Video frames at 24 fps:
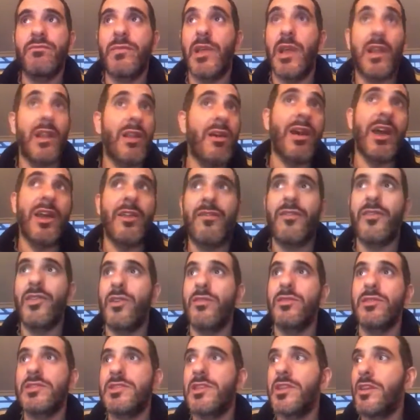their life,
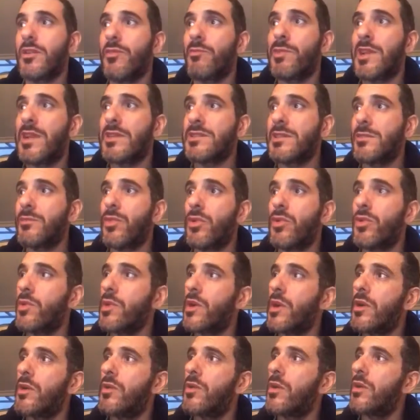they'll see a plastic bottle
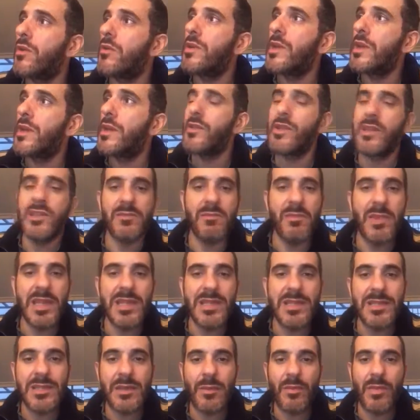and go, oh yeah, this
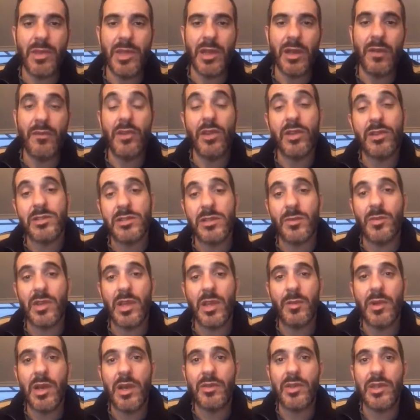means something, I've learned
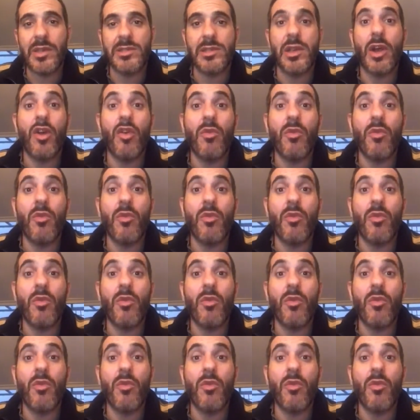something about this.